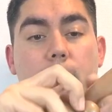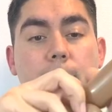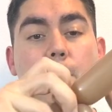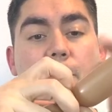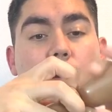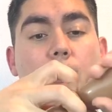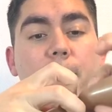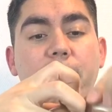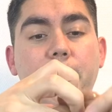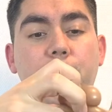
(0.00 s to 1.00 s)
Now before I
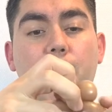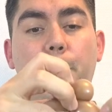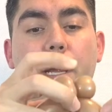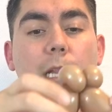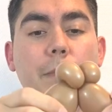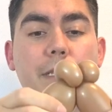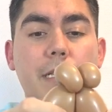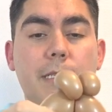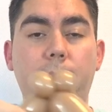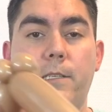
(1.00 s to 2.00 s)
finish up here, let me
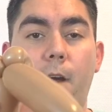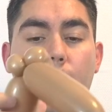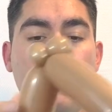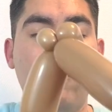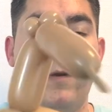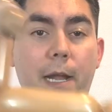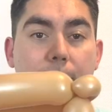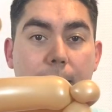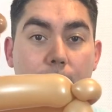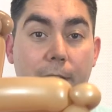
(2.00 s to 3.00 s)
just uh, talk about what I
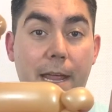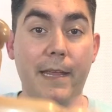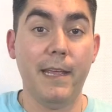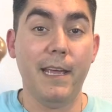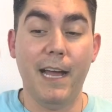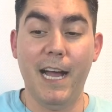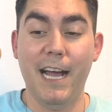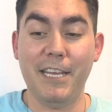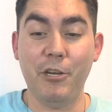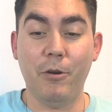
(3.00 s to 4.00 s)
did, okay?
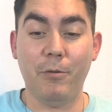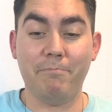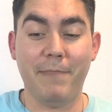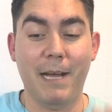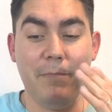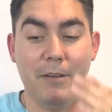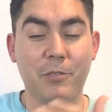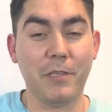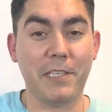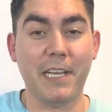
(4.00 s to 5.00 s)
Uh, you know, I'm here
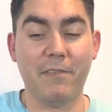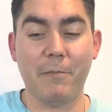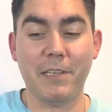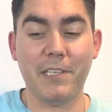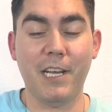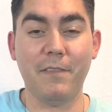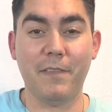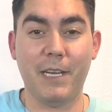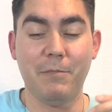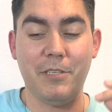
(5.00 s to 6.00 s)
twisting it for myself
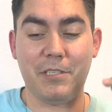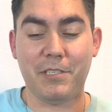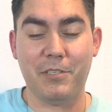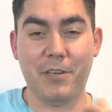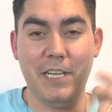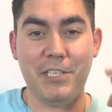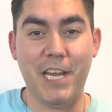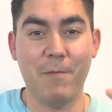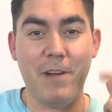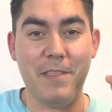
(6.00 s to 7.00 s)
and I'm just trying to
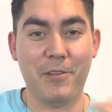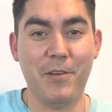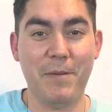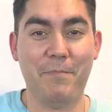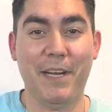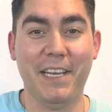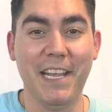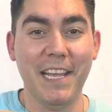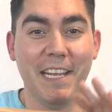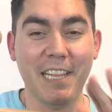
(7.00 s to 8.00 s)
jam right through it, but
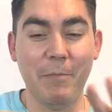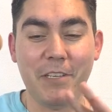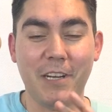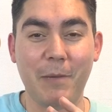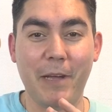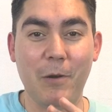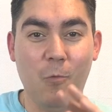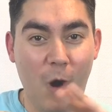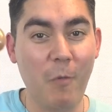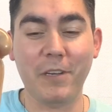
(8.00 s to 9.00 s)
let me talk about it
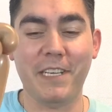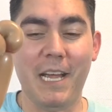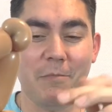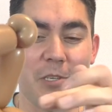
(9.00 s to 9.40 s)
one more time.